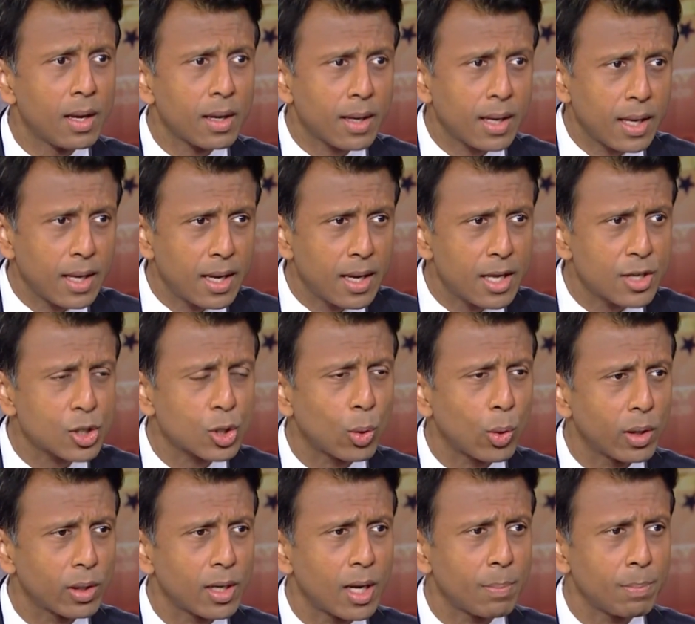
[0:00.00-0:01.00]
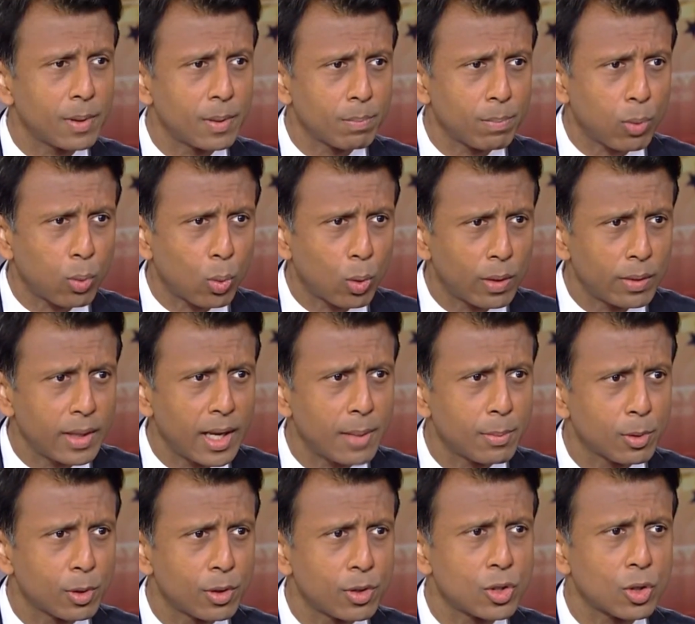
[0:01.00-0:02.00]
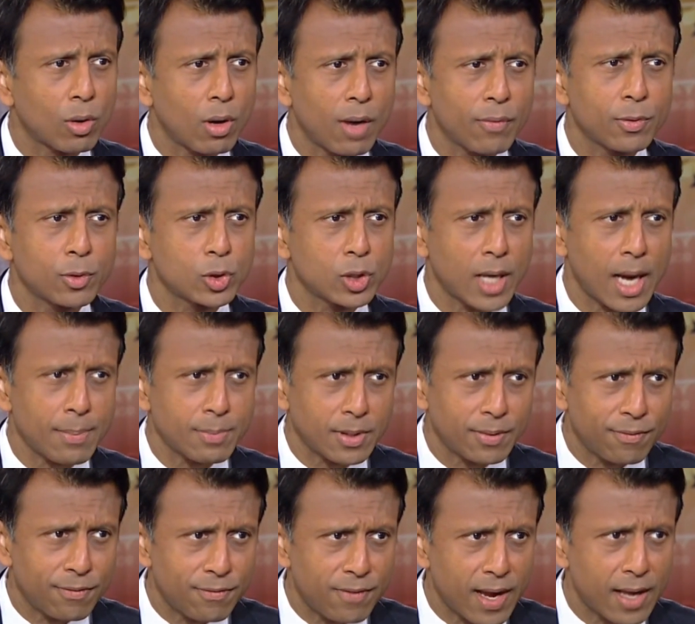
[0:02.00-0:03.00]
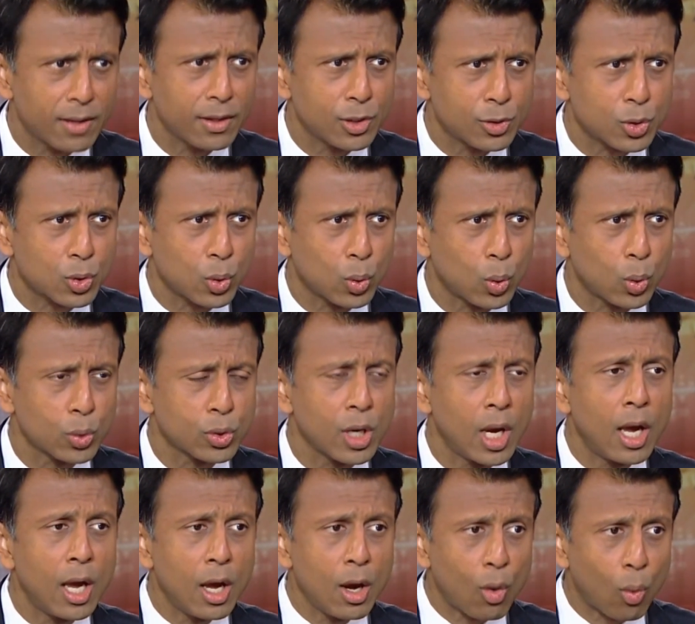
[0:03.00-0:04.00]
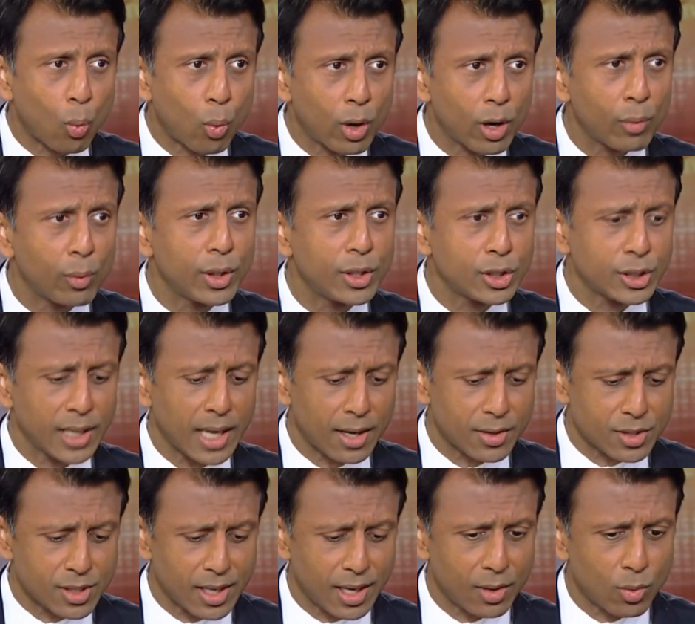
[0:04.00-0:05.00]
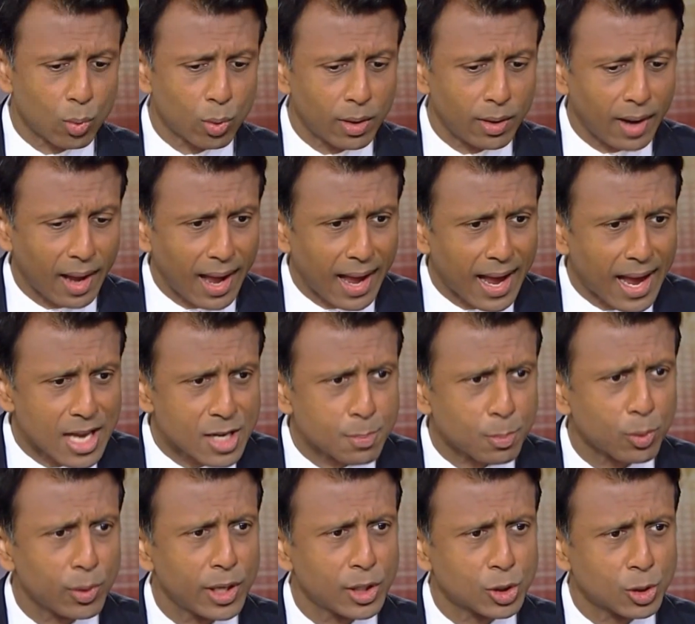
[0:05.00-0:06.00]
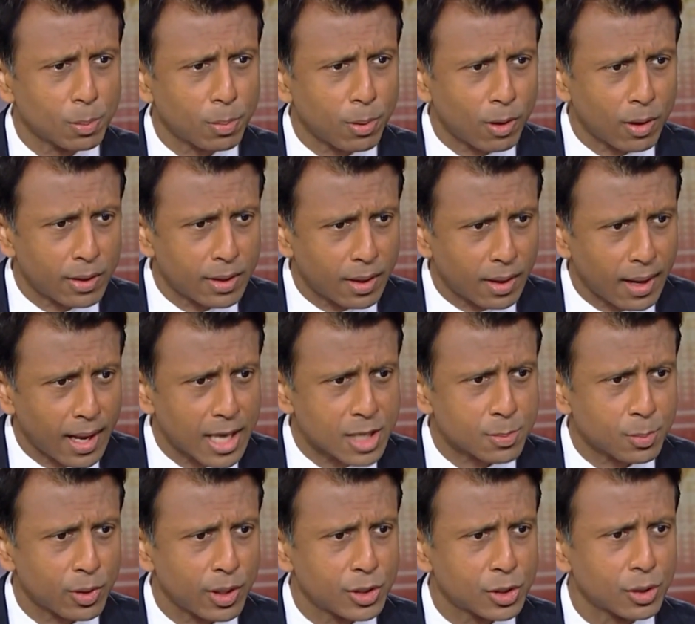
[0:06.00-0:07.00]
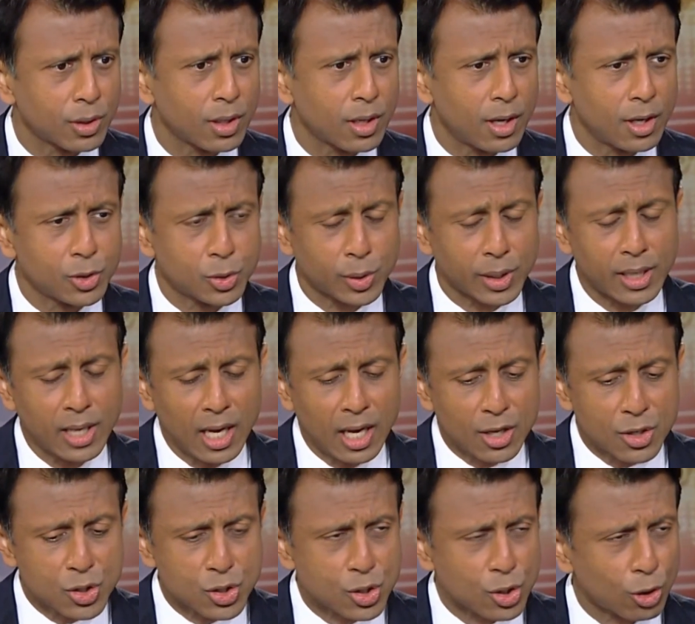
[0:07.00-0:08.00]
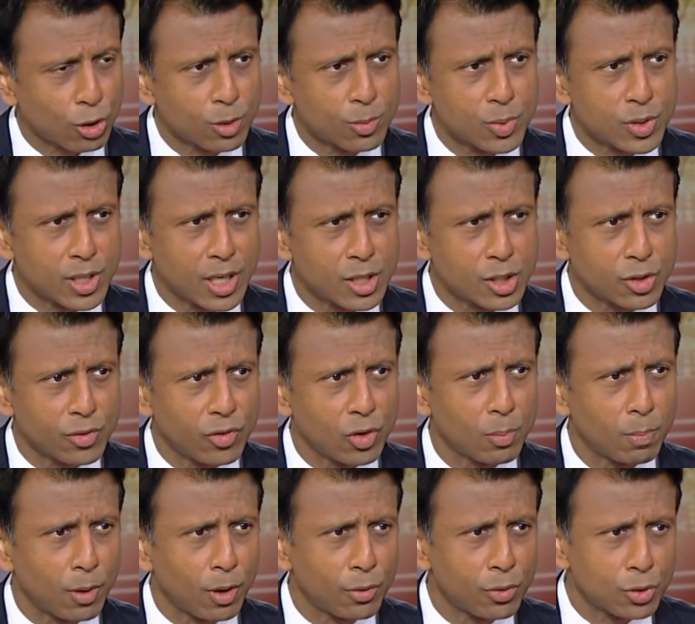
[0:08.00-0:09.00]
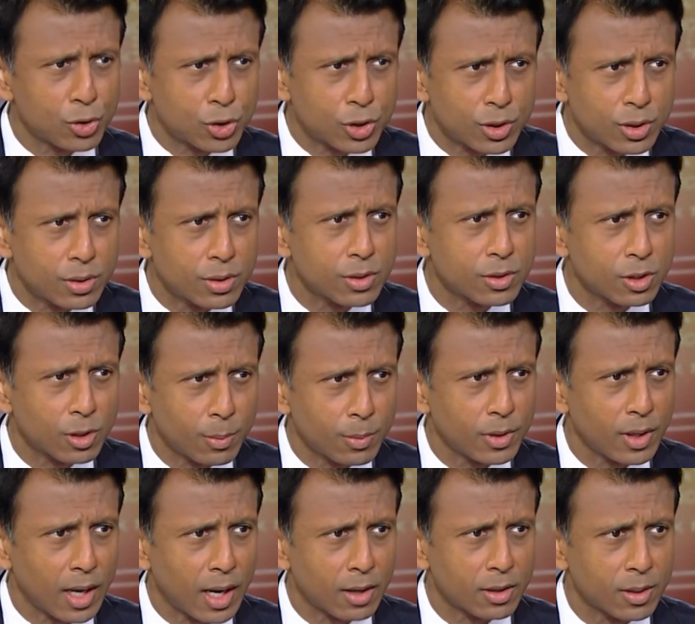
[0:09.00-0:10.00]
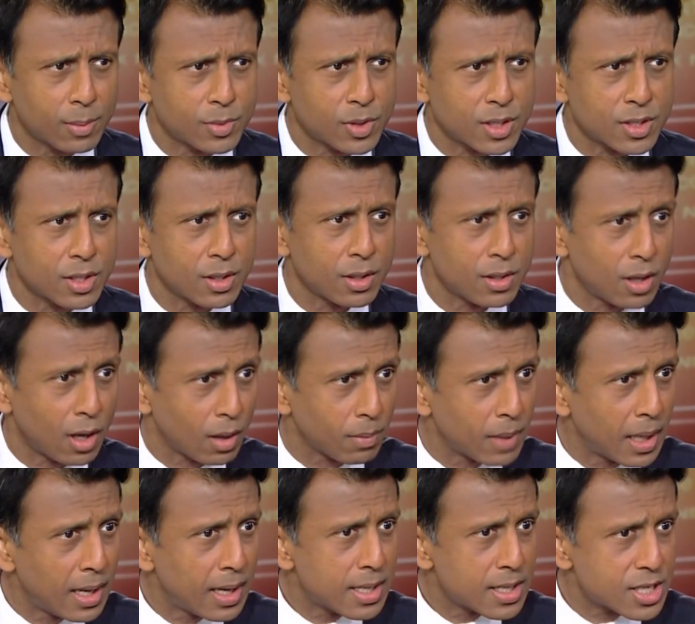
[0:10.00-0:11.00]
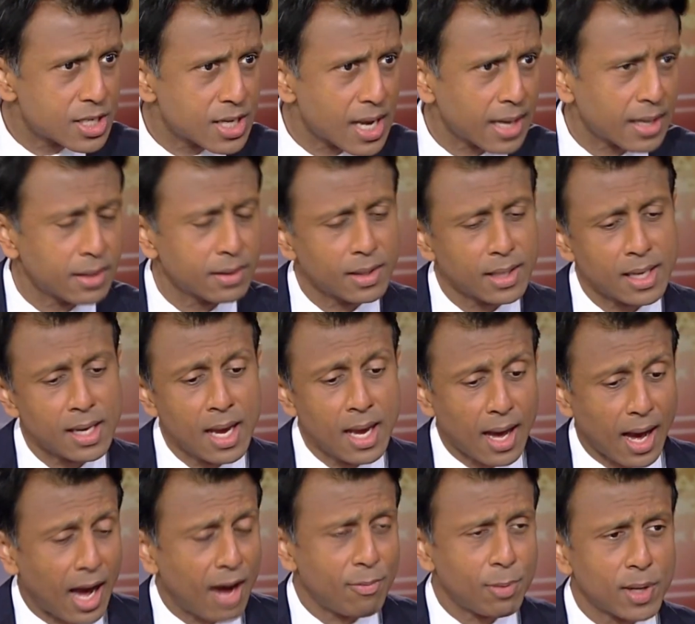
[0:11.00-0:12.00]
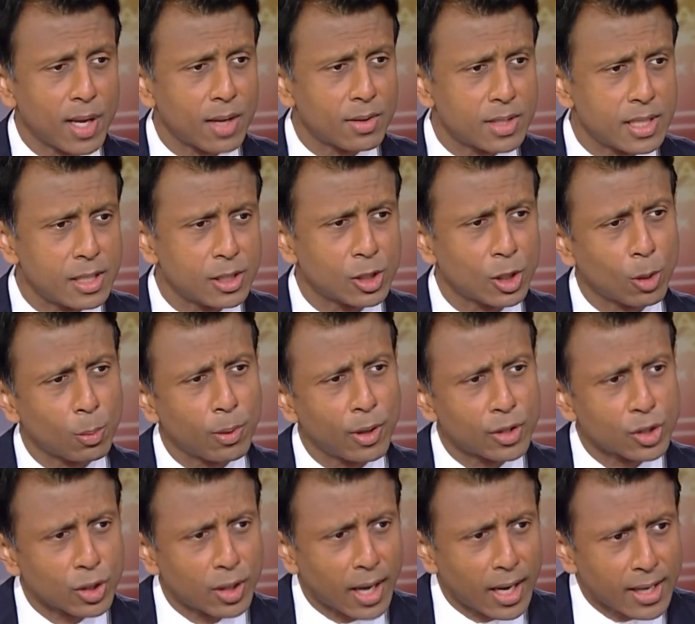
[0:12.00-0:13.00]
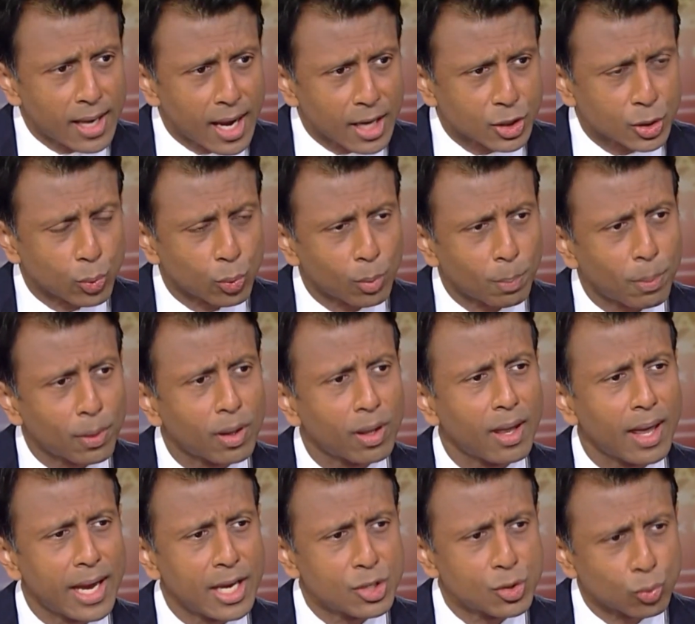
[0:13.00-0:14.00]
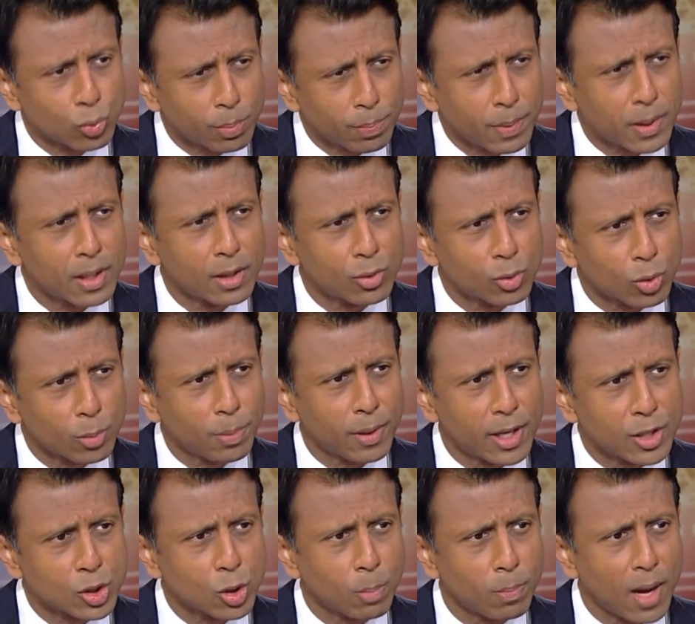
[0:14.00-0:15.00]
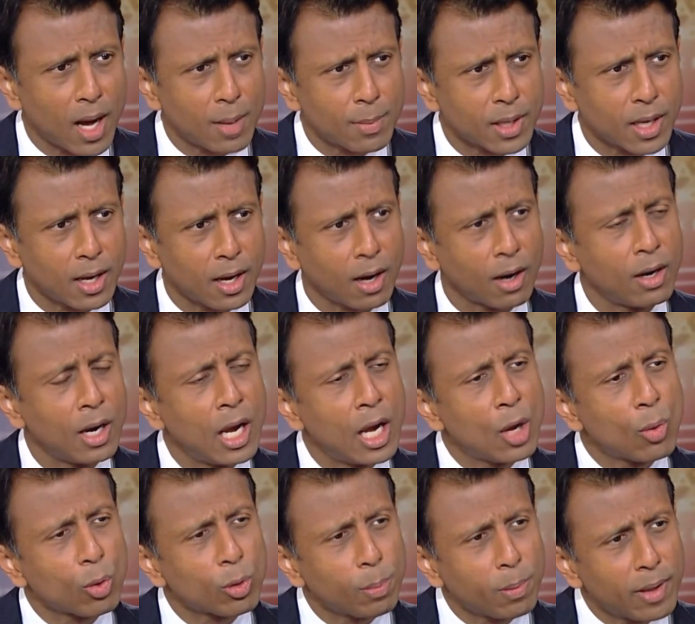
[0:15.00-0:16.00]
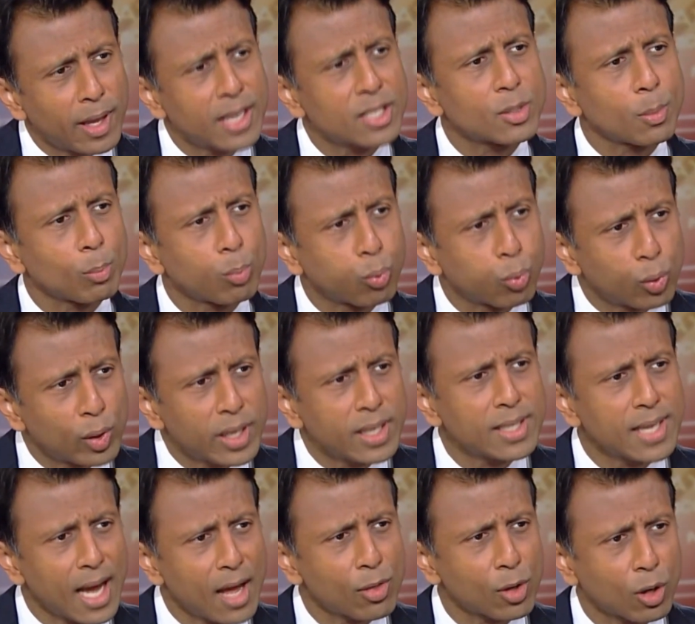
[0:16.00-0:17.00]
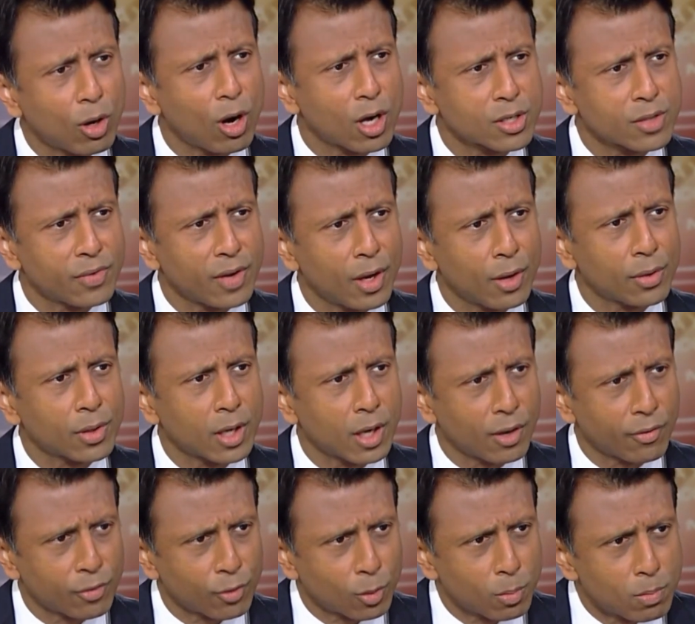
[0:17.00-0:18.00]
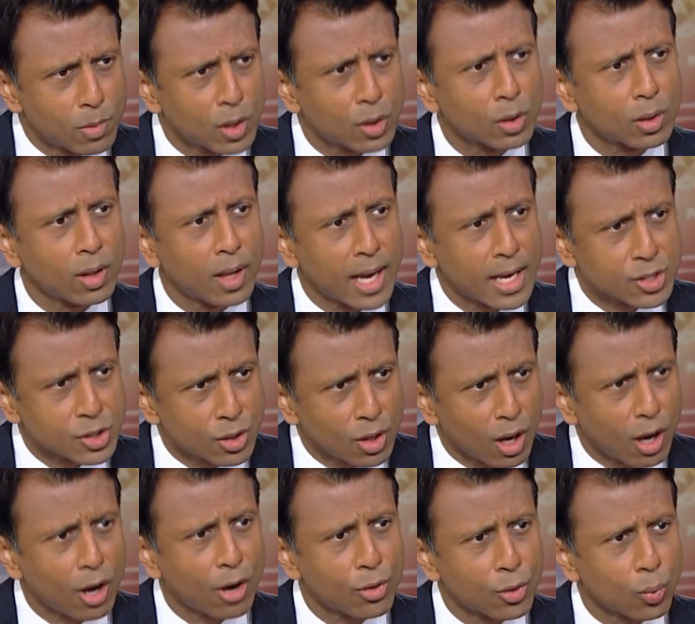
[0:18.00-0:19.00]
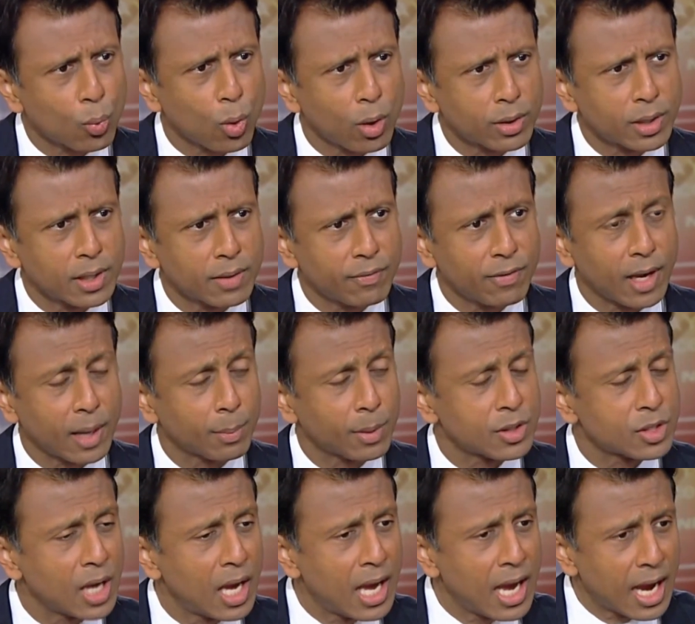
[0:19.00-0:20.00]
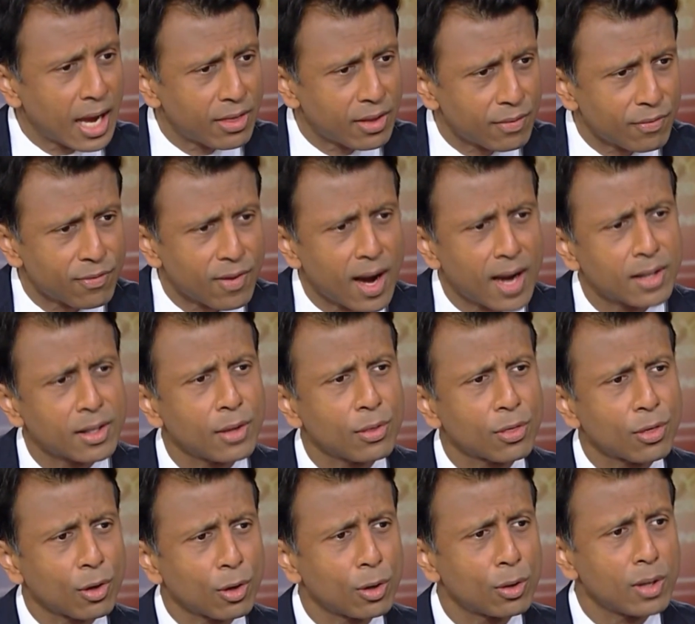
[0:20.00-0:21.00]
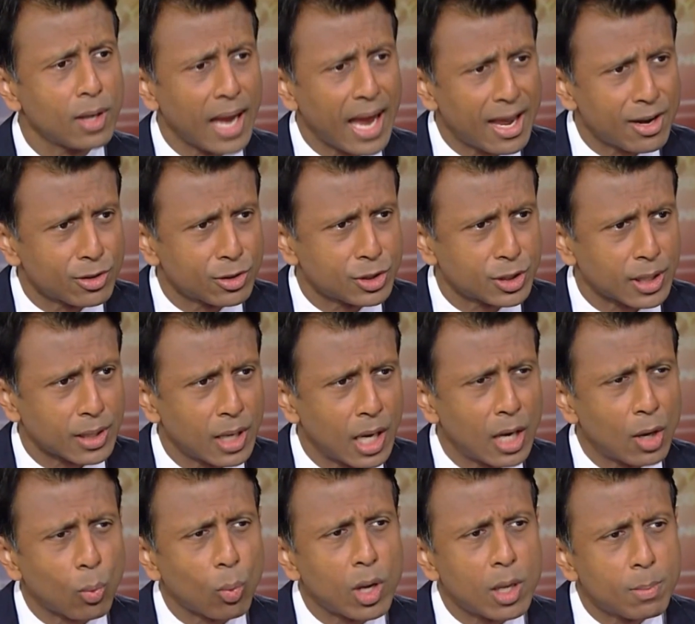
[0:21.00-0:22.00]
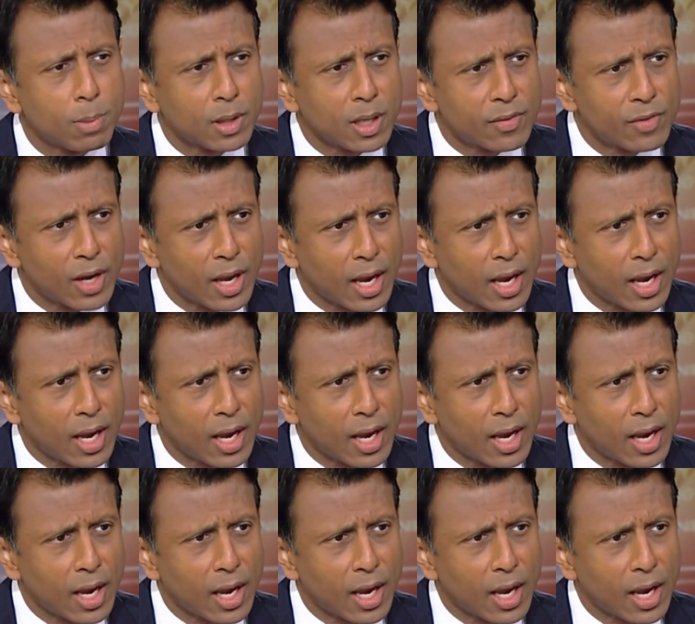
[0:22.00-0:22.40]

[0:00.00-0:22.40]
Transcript: Kids growing up in poor neighborhoods are often trapped in failing schools. We're reaching out saying we're an aspirational party and an aspirational country. Circumstance of your birth shouldn't determine your outcomes as an adult. Secondly, I put out detailed plans on how do you actually repeal and replace Obamacare with plans that bring down the cost of health care for middle class and other working families. And then finally, third, energy. We believe in